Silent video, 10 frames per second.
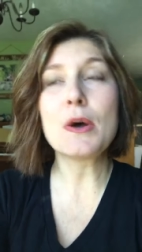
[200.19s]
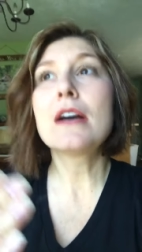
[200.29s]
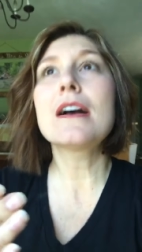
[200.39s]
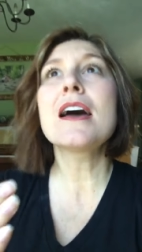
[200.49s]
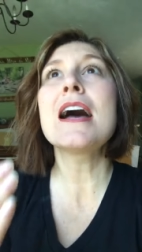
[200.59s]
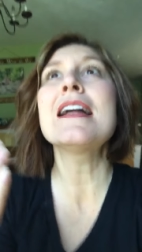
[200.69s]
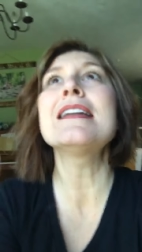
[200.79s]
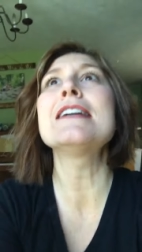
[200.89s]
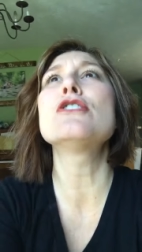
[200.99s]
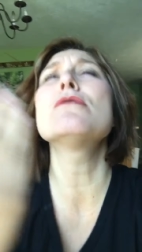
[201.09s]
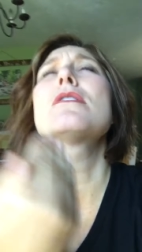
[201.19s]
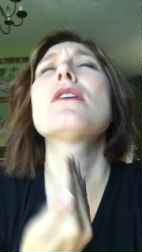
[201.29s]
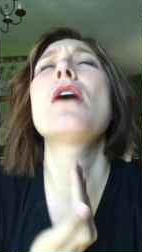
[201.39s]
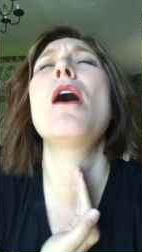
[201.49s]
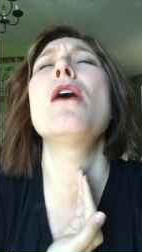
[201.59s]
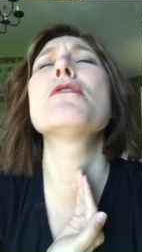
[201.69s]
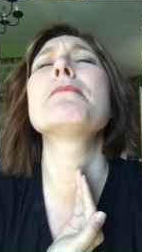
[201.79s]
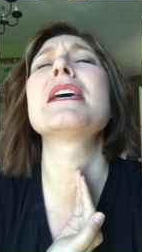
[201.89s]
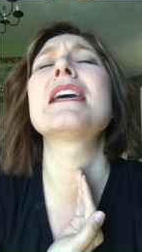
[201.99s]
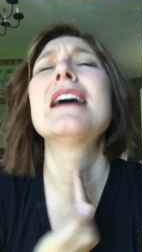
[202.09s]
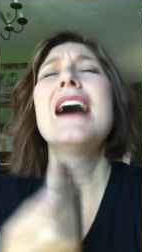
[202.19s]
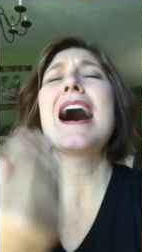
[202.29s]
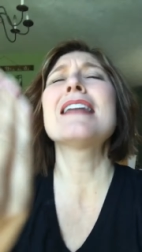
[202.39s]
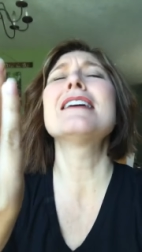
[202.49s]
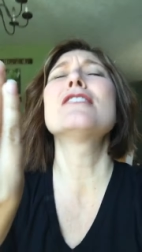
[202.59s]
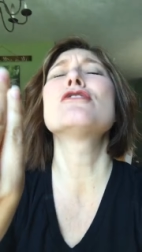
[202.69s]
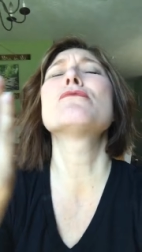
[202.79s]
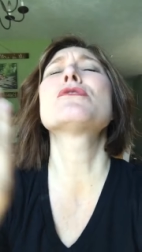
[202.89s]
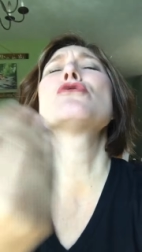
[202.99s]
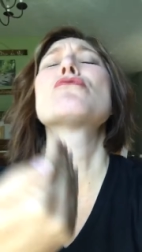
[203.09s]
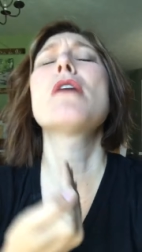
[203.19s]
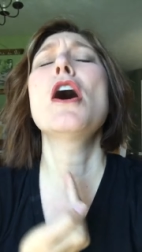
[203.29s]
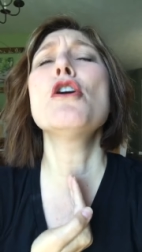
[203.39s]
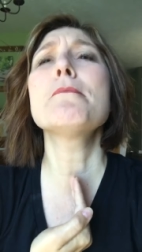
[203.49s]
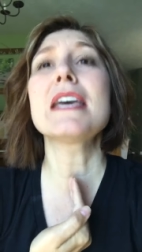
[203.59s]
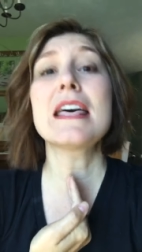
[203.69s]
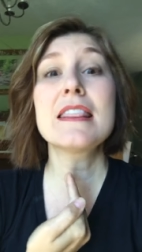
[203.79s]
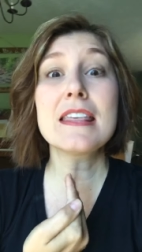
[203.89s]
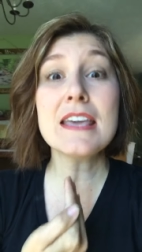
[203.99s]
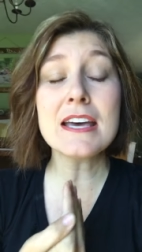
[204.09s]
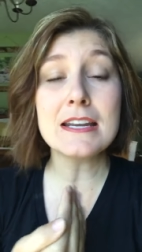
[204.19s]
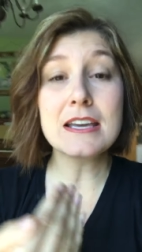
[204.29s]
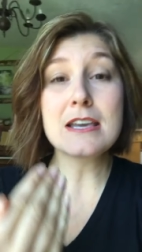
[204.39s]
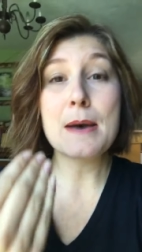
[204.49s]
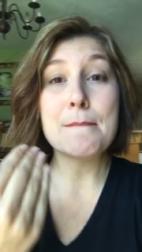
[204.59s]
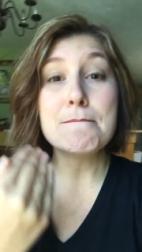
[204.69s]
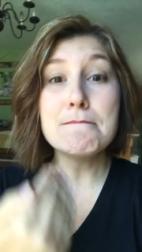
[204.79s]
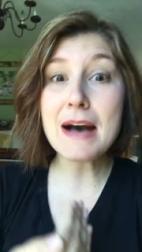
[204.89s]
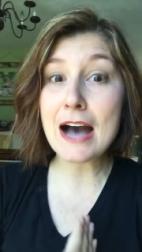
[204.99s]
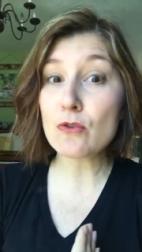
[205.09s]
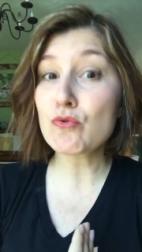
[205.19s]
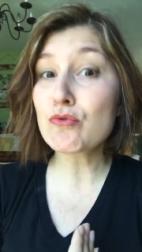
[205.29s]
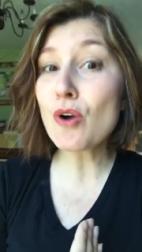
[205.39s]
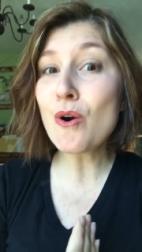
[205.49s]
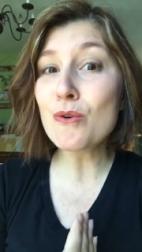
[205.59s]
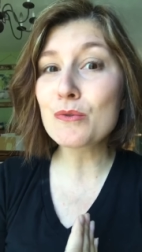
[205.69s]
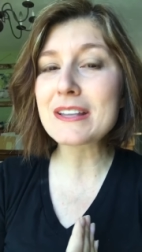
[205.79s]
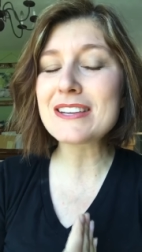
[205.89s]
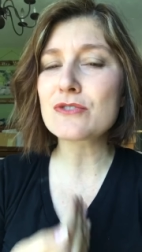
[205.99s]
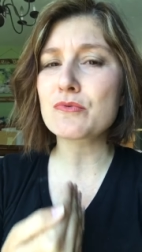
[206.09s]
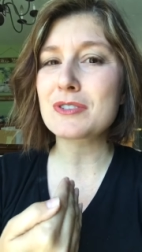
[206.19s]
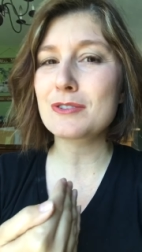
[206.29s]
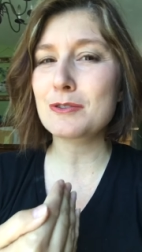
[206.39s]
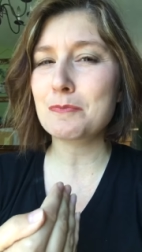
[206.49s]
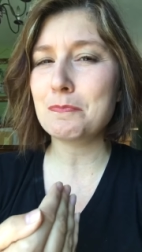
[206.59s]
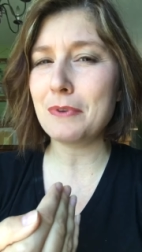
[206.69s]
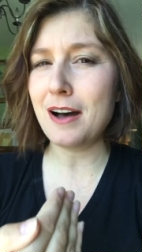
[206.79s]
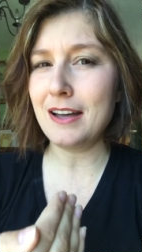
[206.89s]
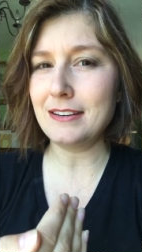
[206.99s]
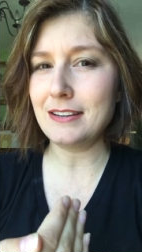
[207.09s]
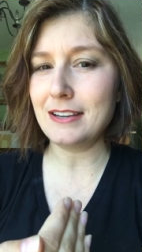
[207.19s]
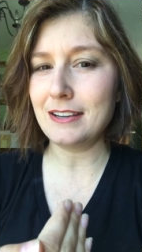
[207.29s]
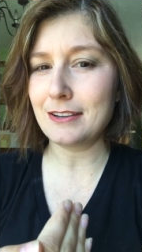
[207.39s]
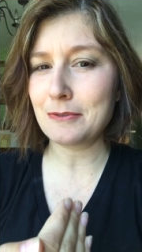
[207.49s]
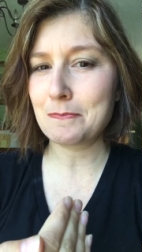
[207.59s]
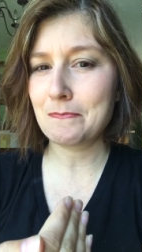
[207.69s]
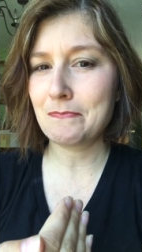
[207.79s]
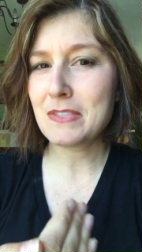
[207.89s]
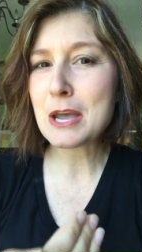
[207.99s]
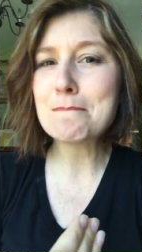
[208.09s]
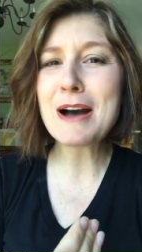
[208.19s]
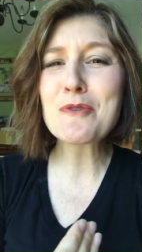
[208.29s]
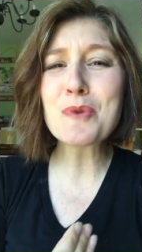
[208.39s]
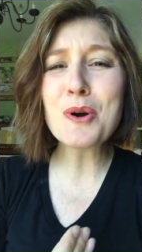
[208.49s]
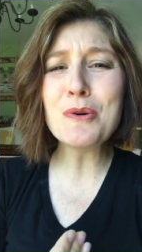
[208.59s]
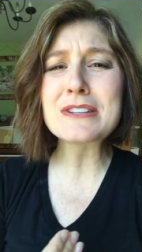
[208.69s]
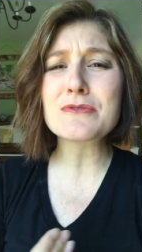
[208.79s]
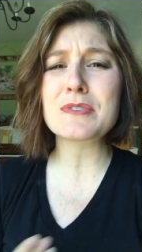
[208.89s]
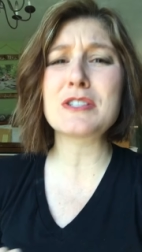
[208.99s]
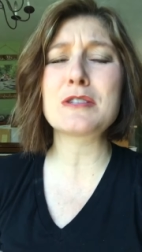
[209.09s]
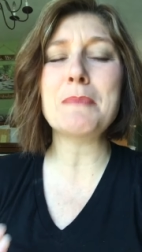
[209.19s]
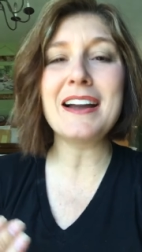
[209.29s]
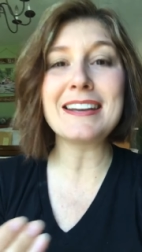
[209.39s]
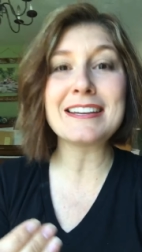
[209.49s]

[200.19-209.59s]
God, I need you to call me. I need you to draw me. And then my role is responding my role is responding.